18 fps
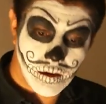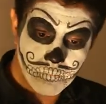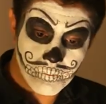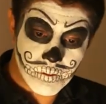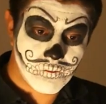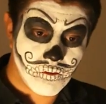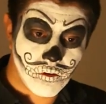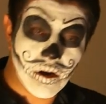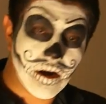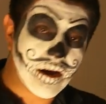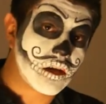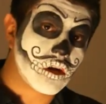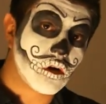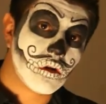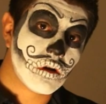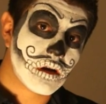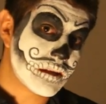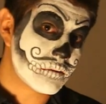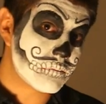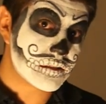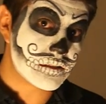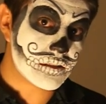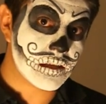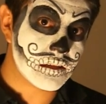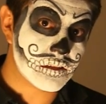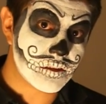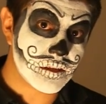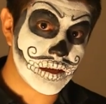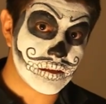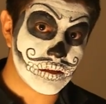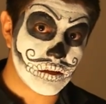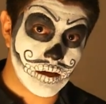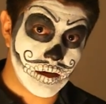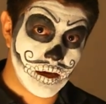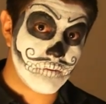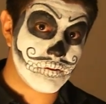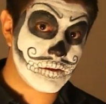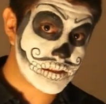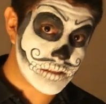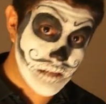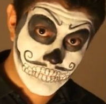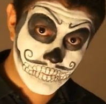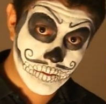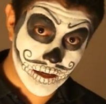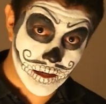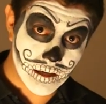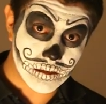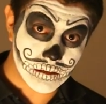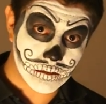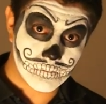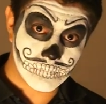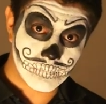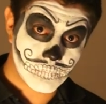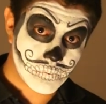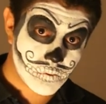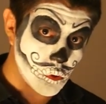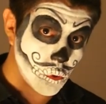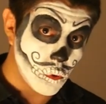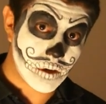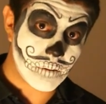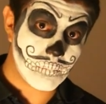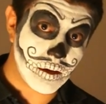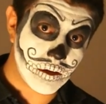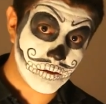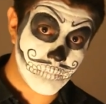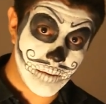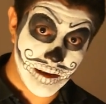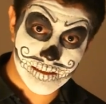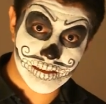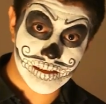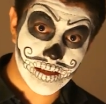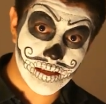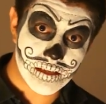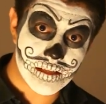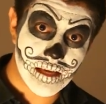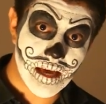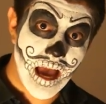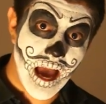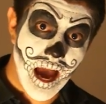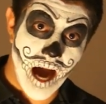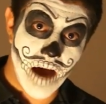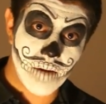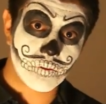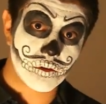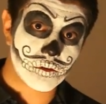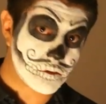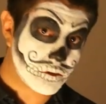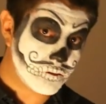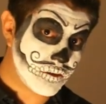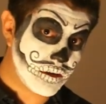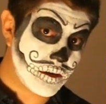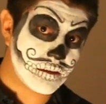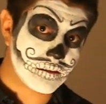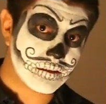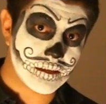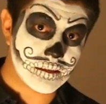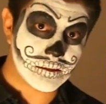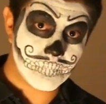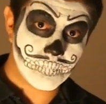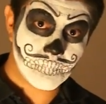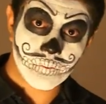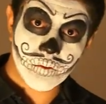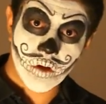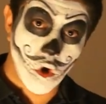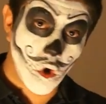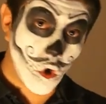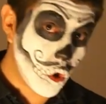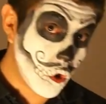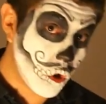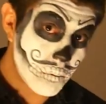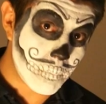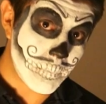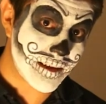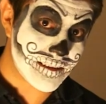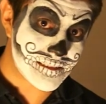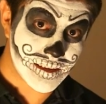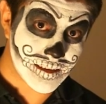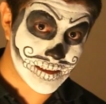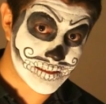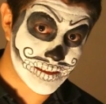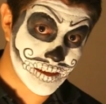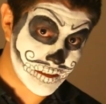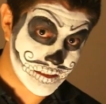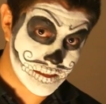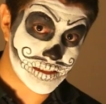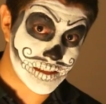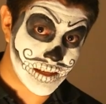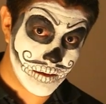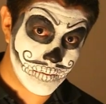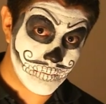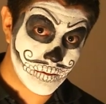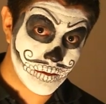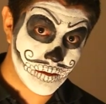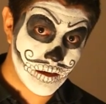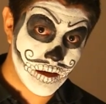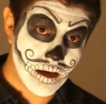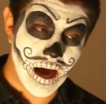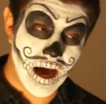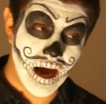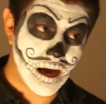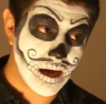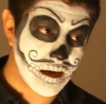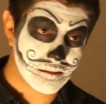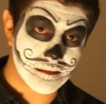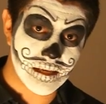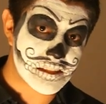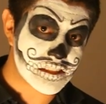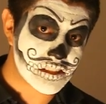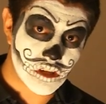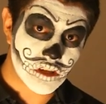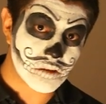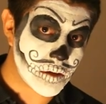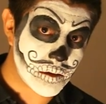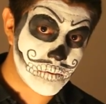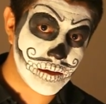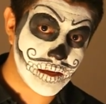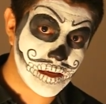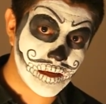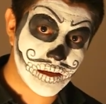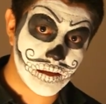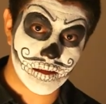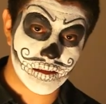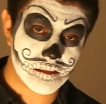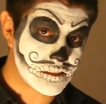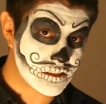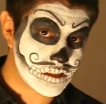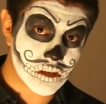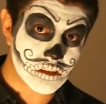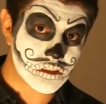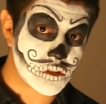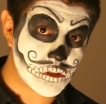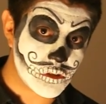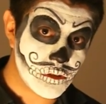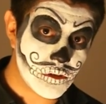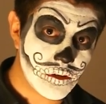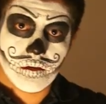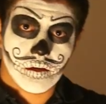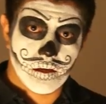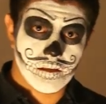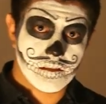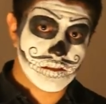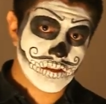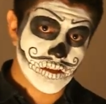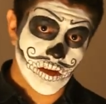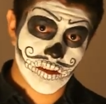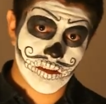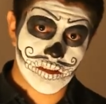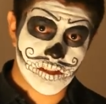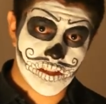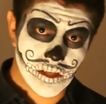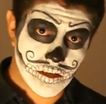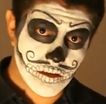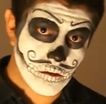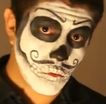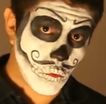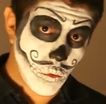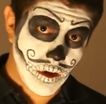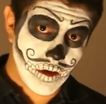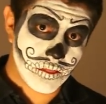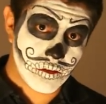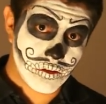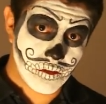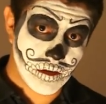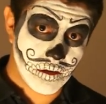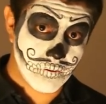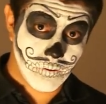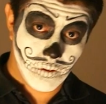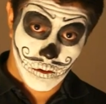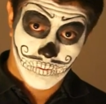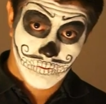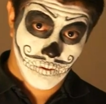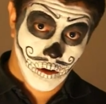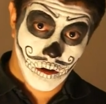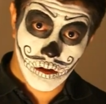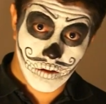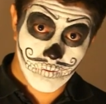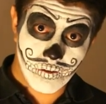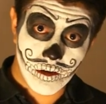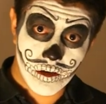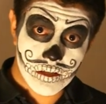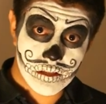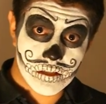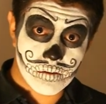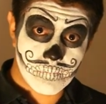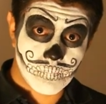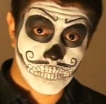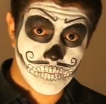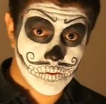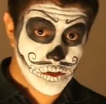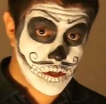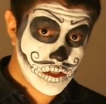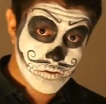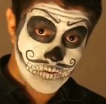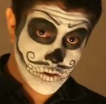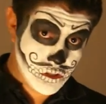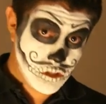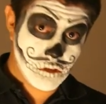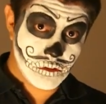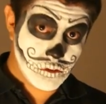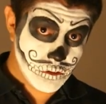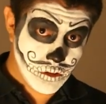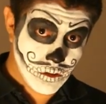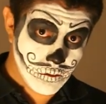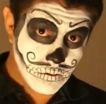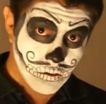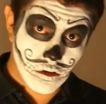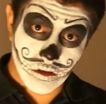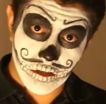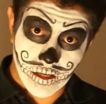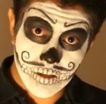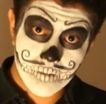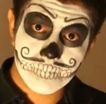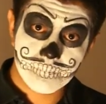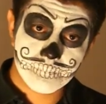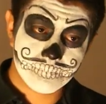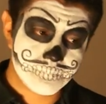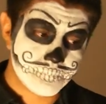Before I go, let me tell you that every time that I talk about Mexicans, I'm not referring that all Mexicans are the same. That's not my meaning, it's not true. It's not the general way to think of all of us, just for you to know, okay?